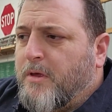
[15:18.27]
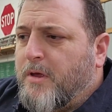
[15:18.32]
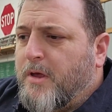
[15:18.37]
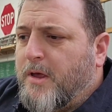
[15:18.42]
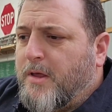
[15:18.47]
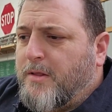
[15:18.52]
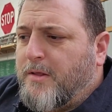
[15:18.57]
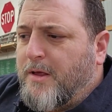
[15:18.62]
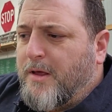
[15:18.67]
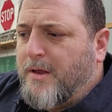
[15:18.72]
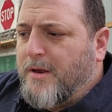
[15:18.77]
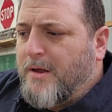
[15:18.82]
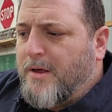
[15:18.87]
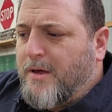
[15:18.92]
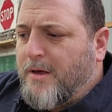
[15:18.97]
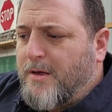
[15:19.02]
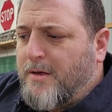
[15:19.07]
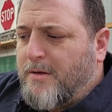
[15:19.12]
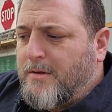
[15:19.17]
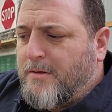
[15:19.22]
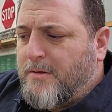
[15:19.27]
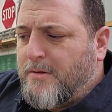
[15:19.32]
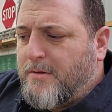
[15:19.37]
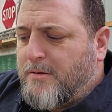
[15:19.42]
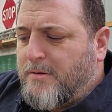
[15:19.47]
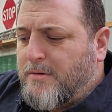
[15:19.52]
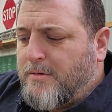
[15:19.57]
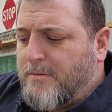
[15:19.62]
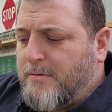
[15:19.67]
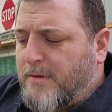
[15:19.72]
And then,
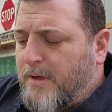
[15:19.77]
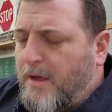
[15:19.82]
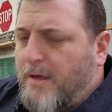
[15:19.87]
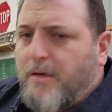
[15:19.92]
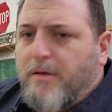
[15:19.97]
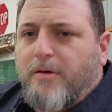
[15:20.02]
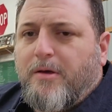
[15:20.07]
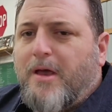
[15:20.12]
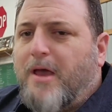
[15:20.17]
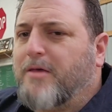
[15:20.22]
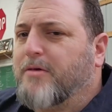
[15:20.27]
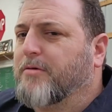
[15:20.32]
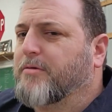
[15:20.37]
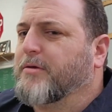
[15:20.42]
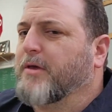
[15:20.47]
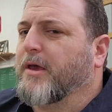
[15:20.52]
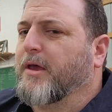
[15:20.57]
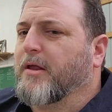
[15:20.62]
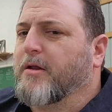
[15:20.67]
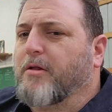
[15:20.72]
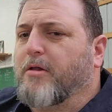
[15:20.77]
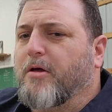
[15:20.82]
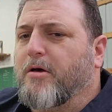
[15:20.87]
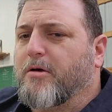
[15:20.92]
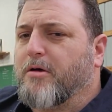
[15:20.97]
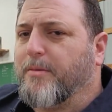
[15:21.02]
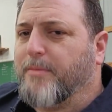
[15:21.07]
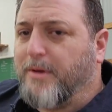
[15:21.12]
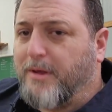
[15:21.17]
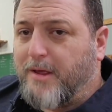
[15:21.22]
yeah, you guys will see. It'll all
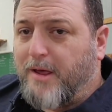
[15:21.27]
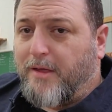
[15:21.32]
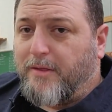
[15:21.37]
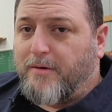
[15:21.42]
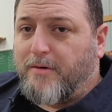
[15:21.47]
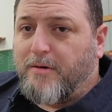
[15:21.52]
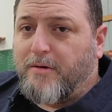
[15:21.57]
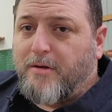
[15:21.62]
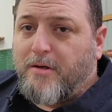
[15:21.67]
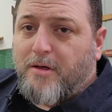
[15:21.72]
come together.